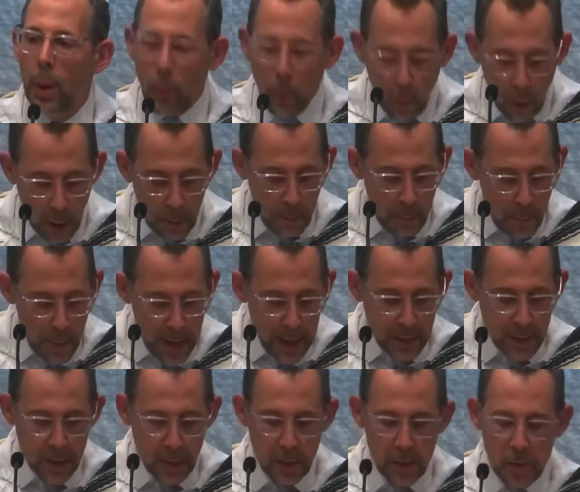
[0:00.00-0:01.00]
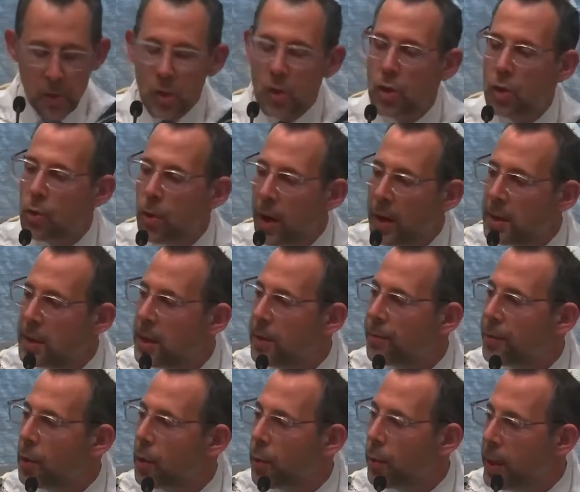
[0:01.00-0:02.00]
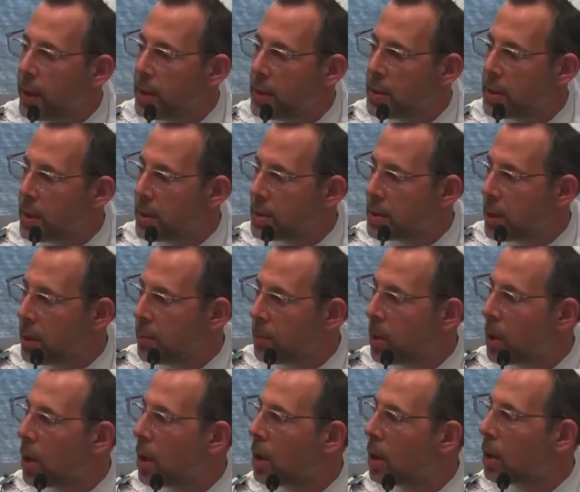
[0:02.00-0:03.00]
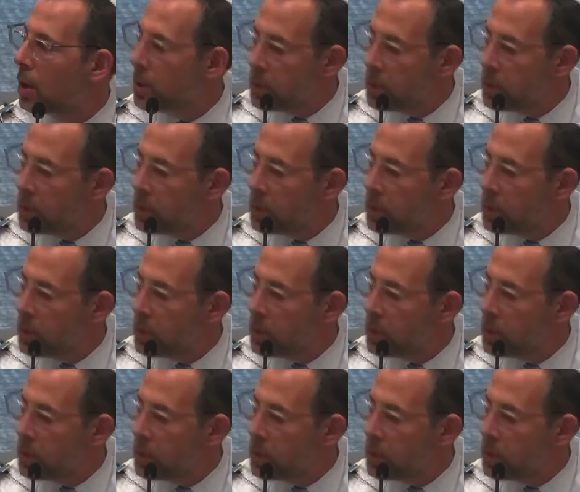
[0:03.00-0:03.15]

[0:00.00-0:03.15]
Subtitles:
But what makes constructive criticism